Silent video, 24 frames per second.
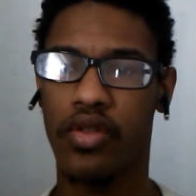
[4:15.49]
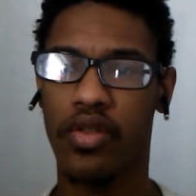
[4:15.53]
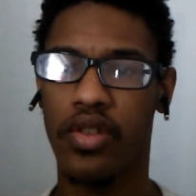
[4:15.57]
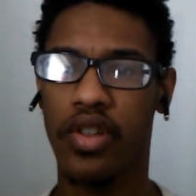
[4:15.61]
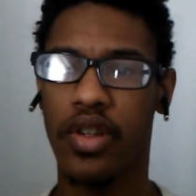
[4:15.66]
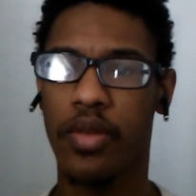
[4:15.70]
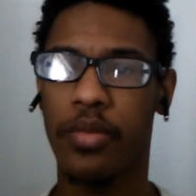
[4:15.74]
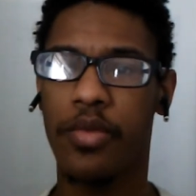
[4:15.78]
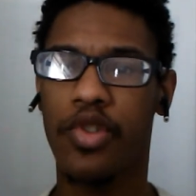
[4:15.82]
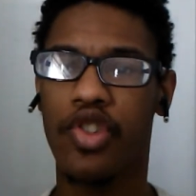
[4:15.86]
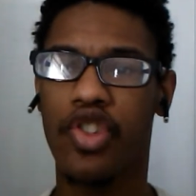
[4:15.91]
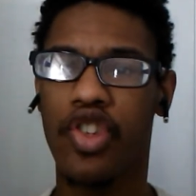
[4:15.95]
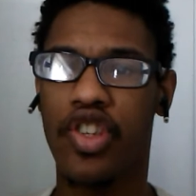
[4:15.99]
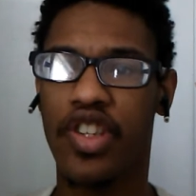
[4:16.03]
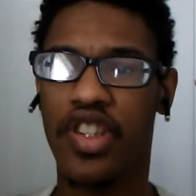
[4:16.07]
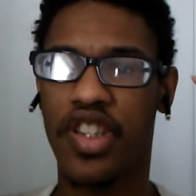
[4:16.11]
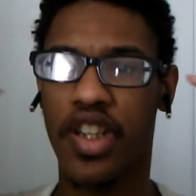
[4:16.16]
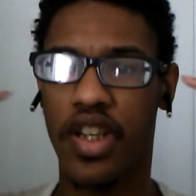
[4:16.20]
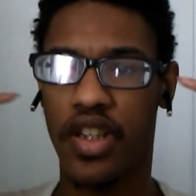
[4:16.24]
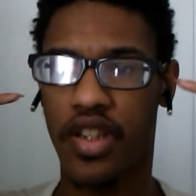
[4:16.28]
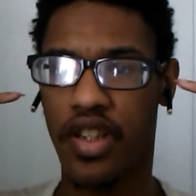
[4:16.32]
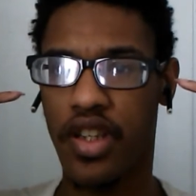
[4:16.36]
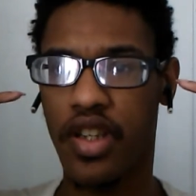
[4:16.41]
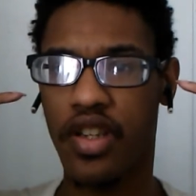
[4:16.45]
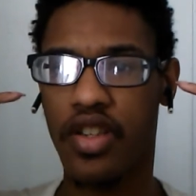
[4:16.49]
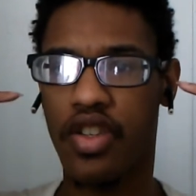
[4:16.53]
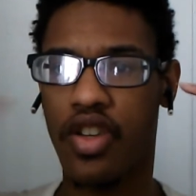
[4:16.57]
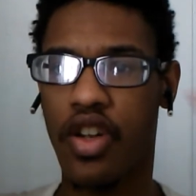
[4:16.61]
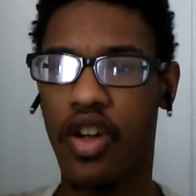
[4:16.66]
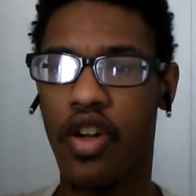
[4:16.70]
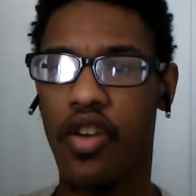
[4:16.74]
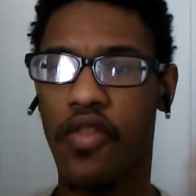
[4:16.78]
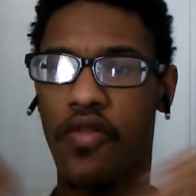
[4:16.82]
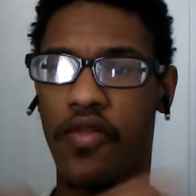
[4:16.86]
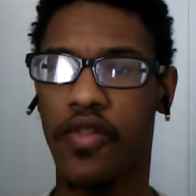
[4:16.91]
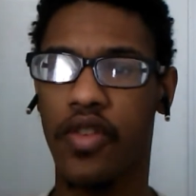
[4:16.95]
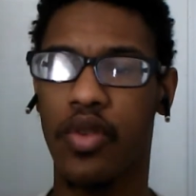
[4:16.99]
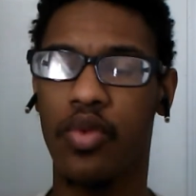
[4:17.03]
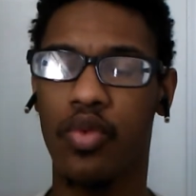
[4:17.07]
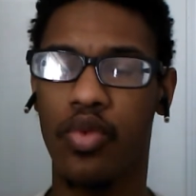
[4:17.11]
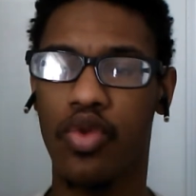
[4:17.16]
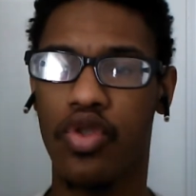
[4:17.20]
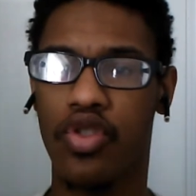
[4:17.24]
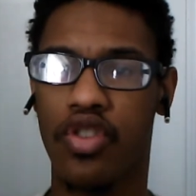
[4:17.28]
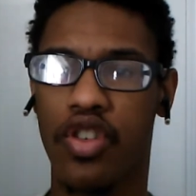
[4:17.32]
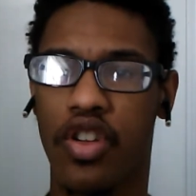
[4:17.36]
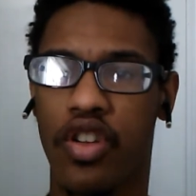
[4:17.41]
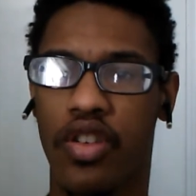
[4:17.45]
Let me just take these off and
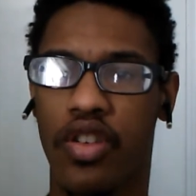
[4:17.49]
we'll talk